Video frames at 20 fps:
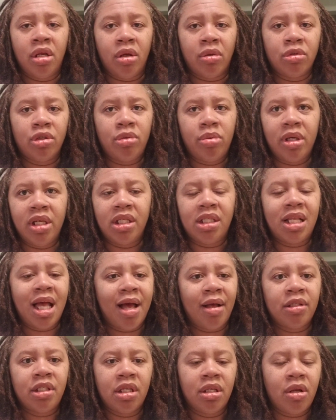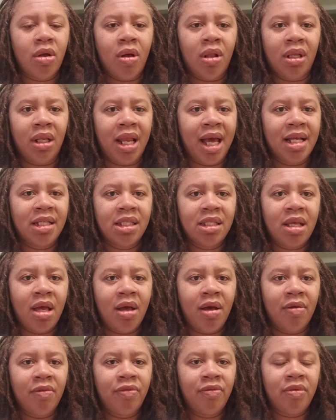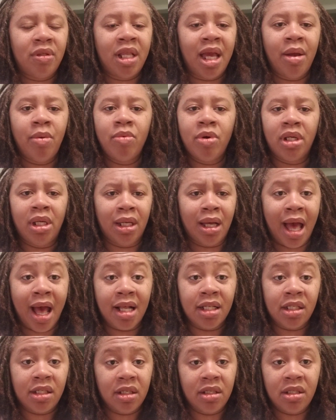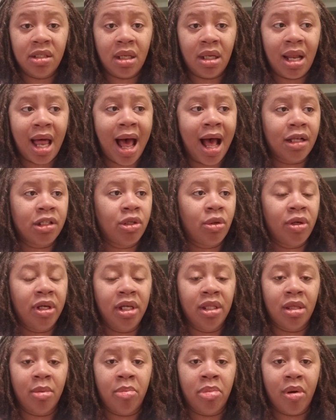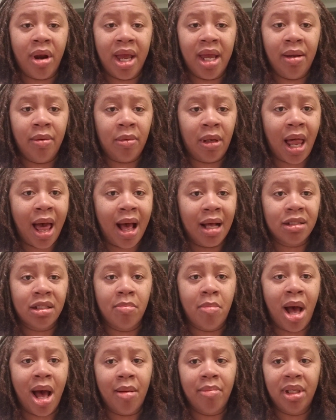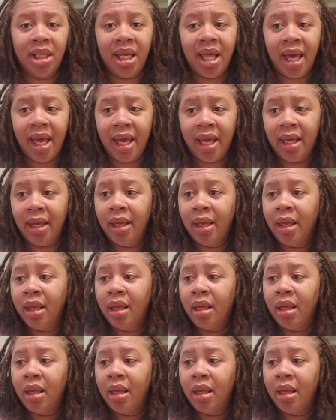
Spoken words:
twist outs and all of that stuff, they went and got sister locks, or either braid locks. Mama Day,